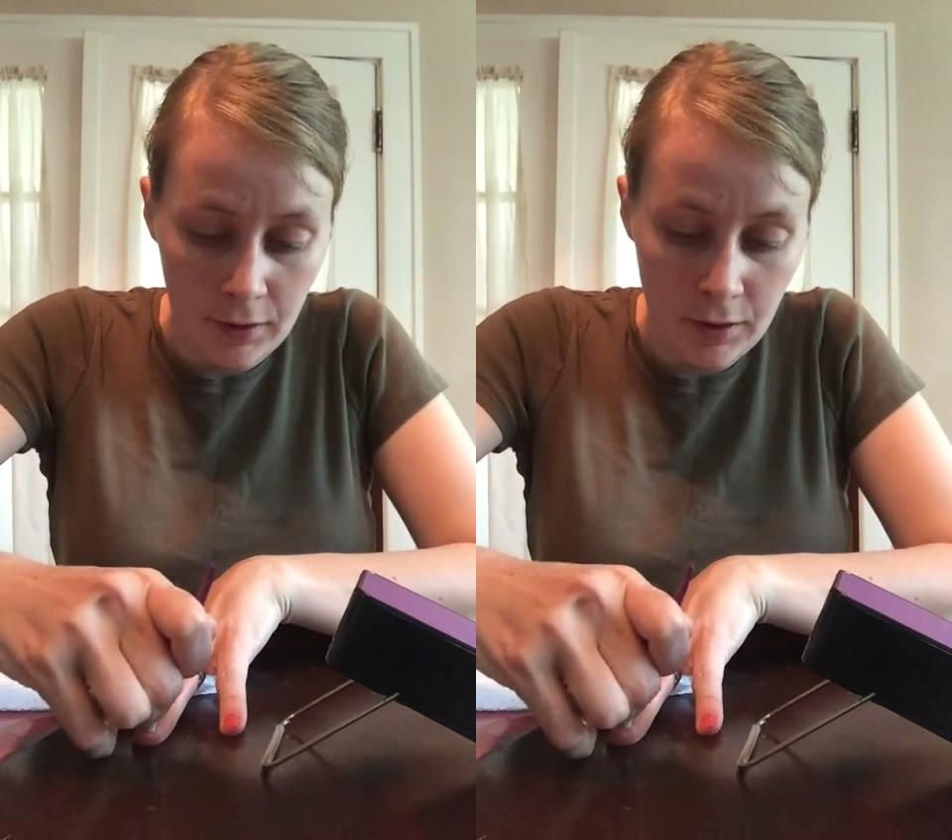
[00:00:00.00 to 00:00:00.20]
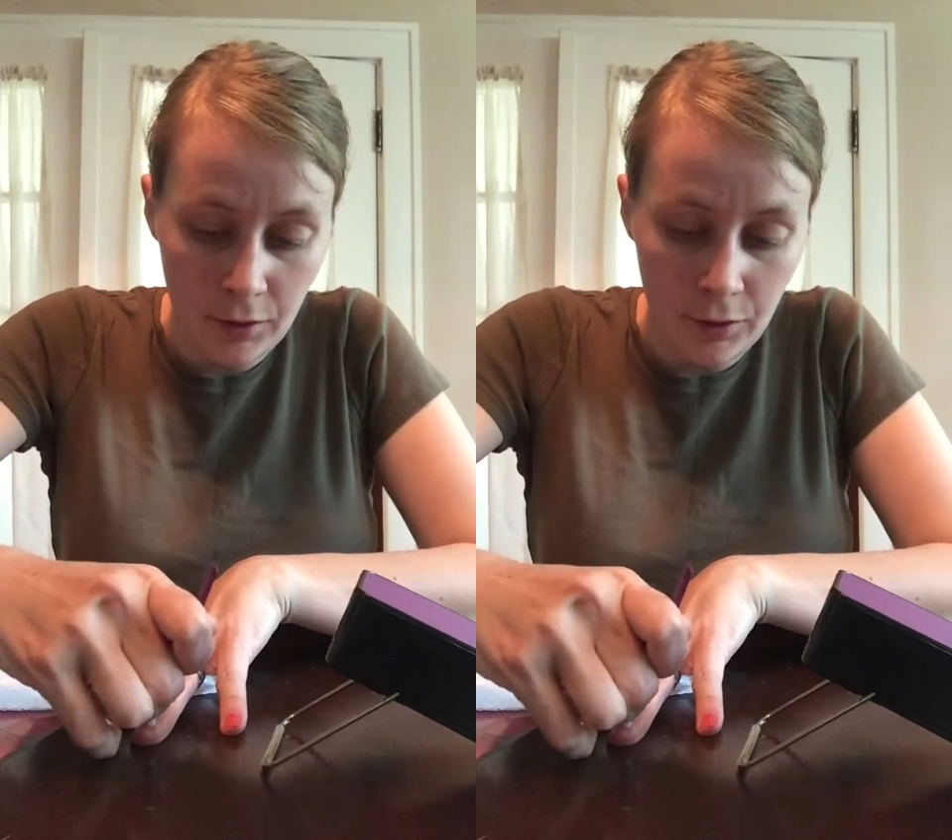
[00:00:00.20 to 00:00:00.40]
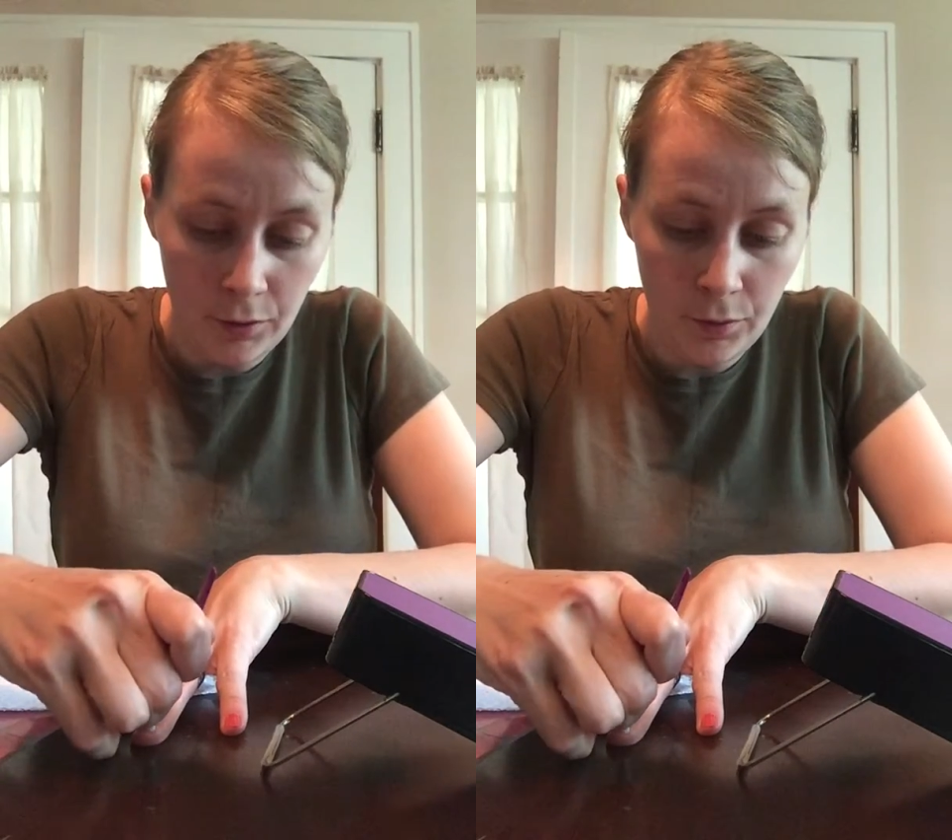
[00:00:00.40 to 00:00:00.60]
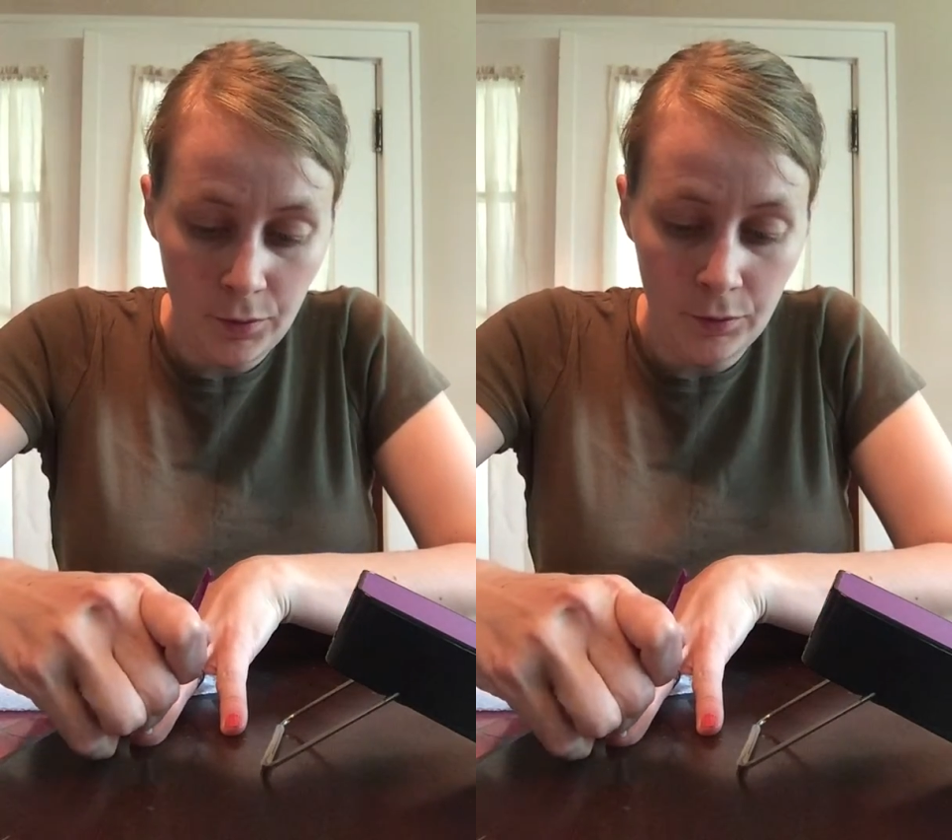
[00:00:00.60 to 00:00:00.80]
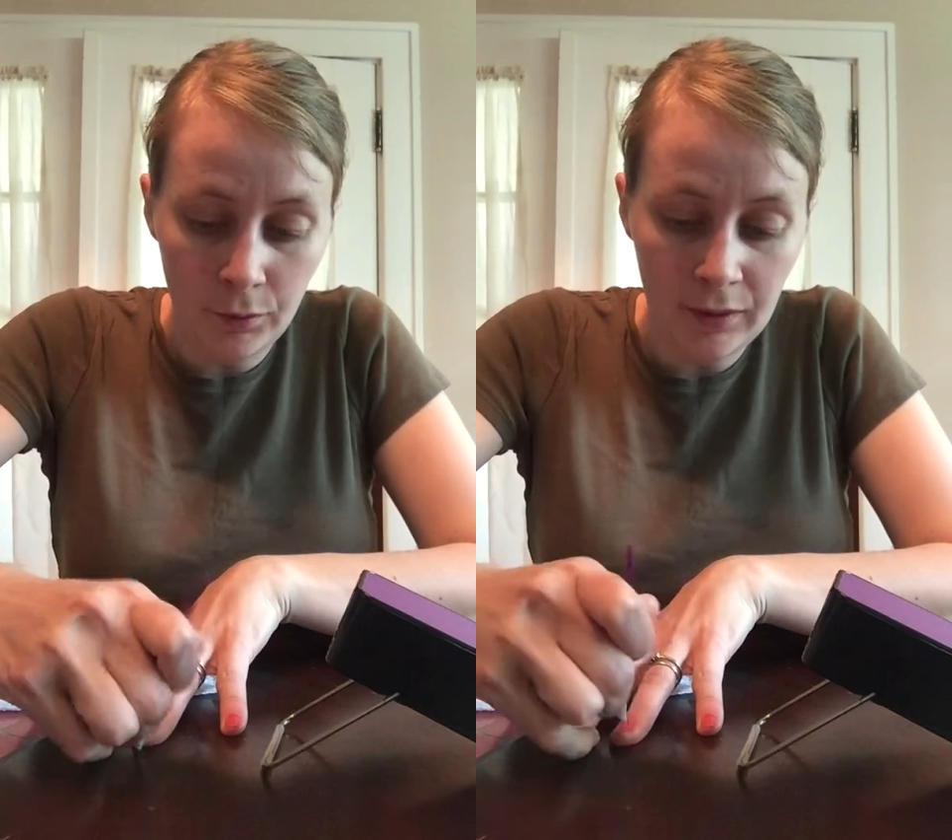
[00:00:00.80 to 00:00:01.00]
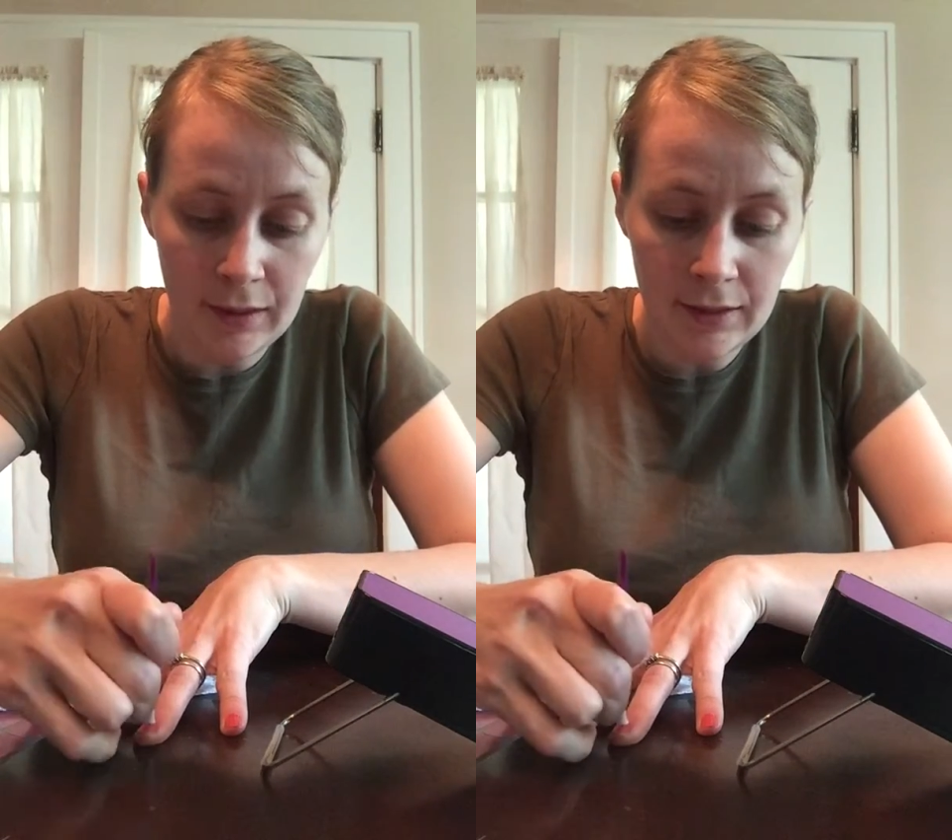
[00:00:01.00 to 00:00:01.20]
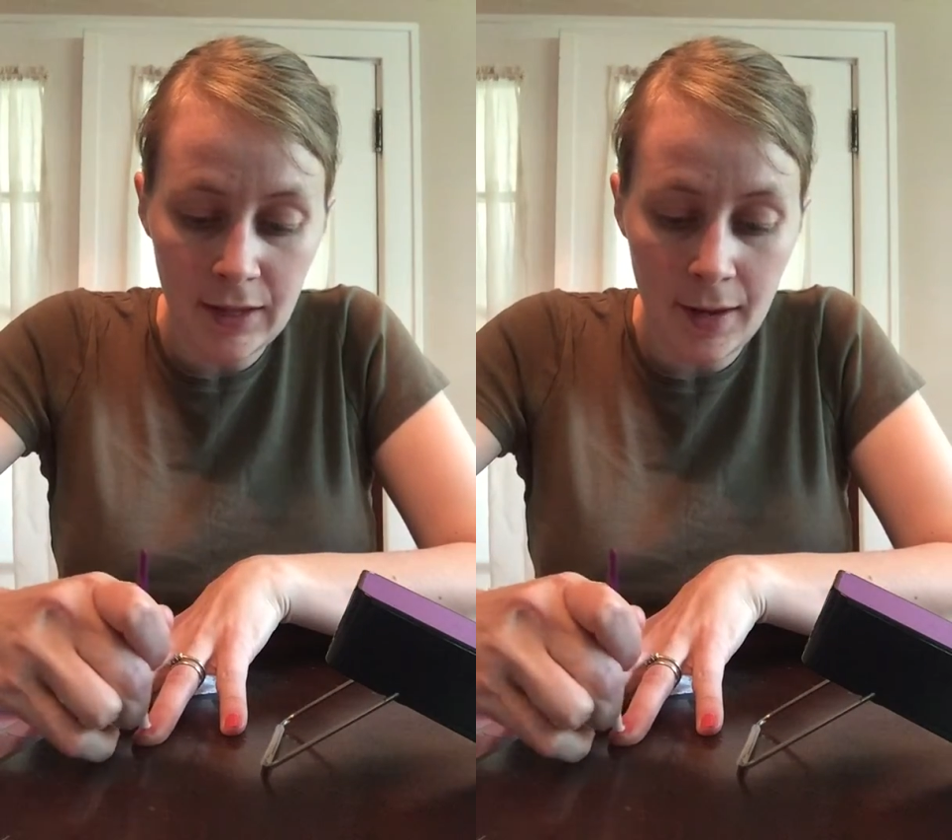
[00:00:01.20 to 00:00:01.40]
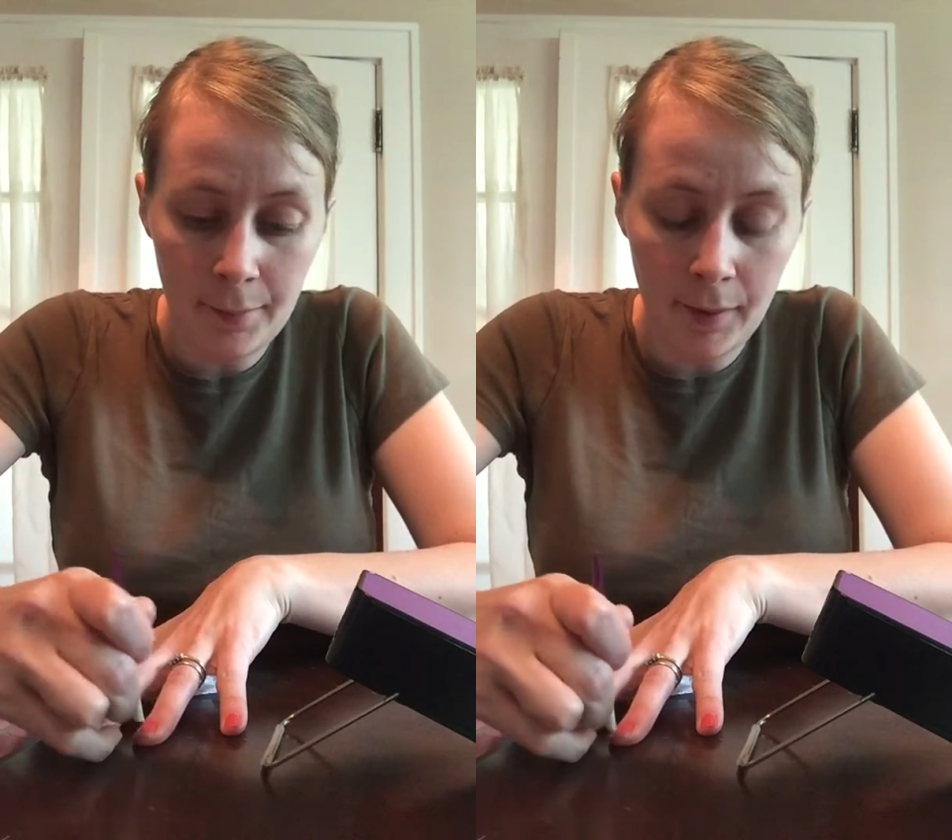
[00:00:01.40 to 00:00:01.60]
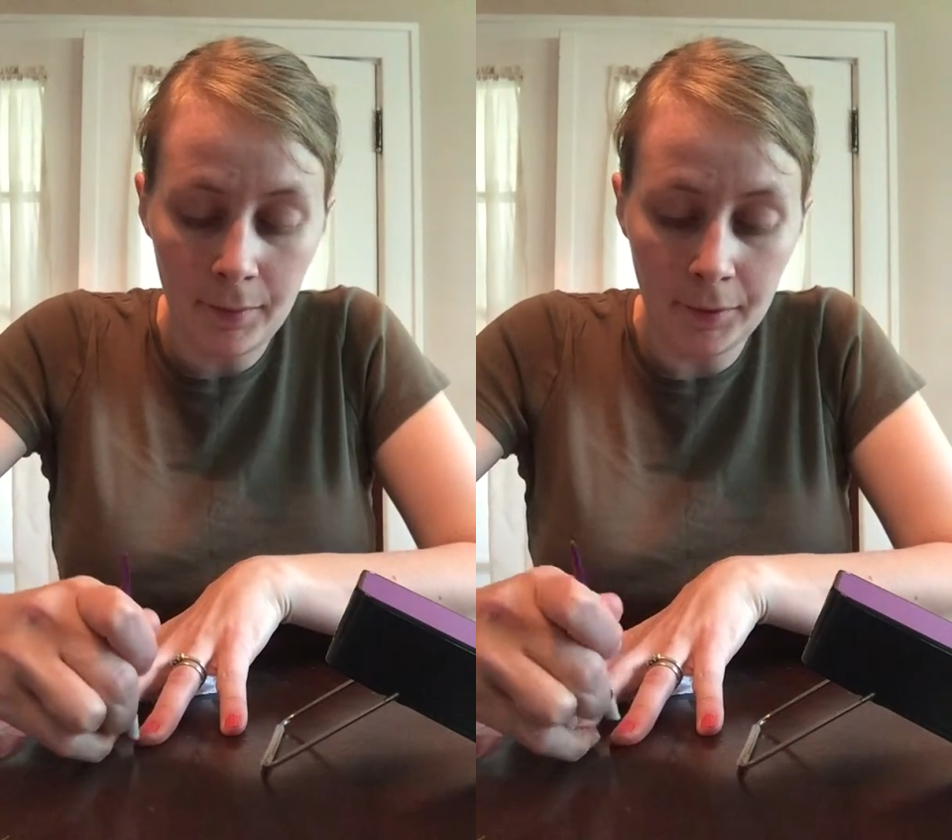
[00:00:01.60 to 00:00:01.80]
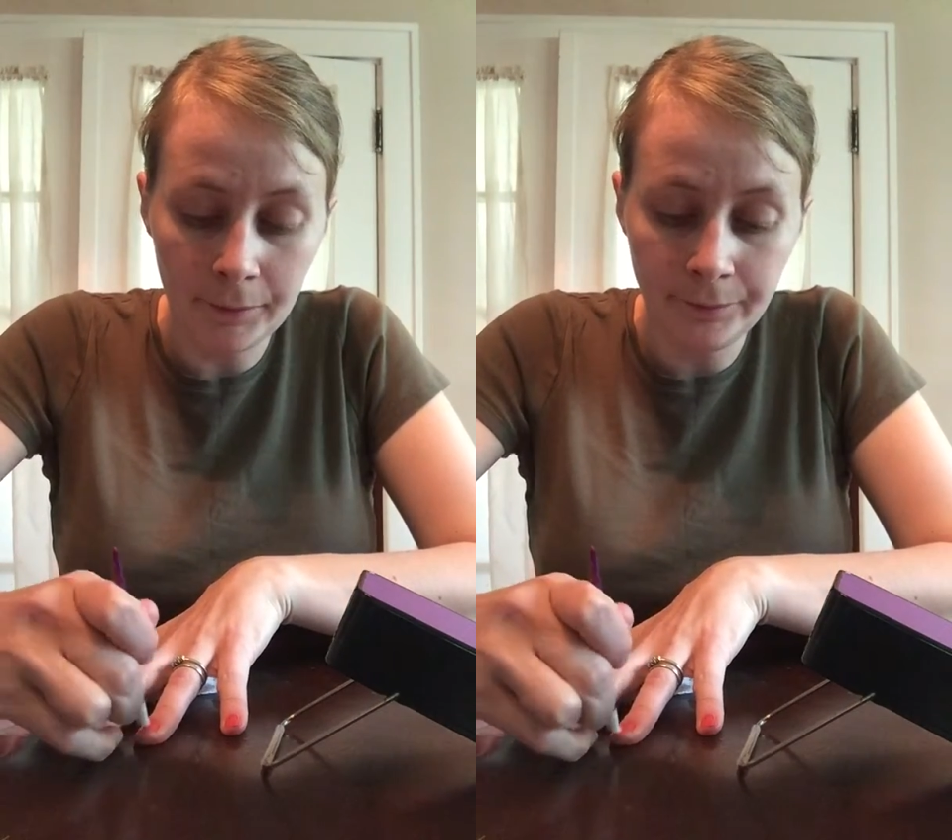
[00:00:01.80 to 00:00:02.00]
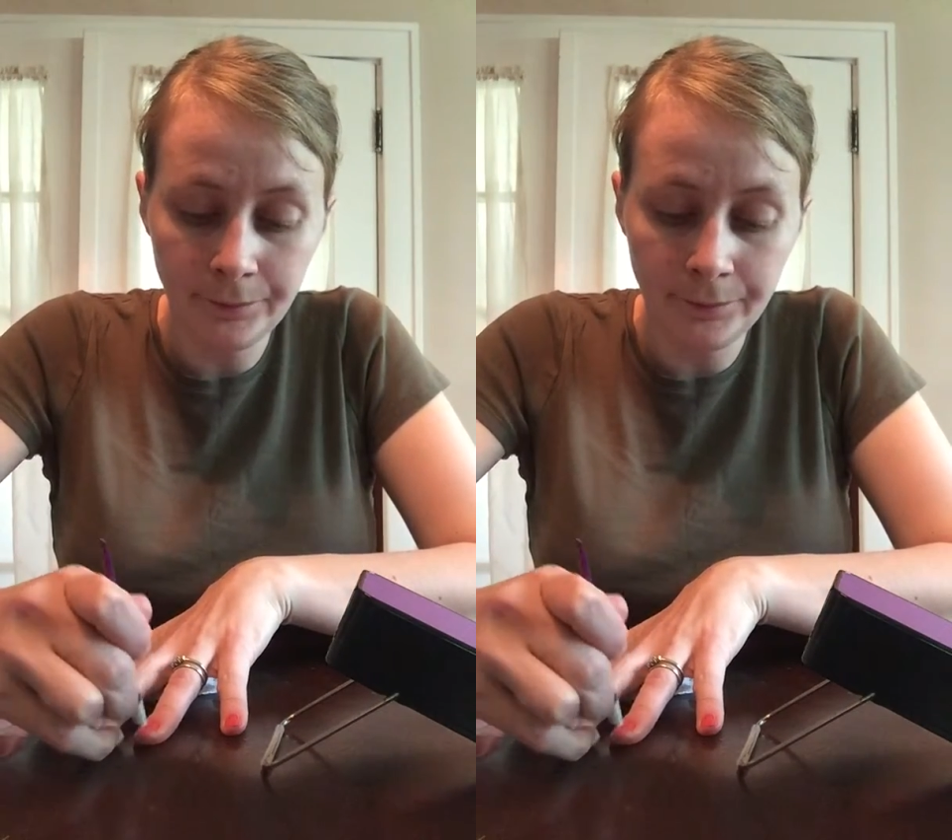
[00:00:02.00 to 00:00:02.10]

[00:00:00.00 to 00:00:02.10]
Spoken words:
until you release that bubble.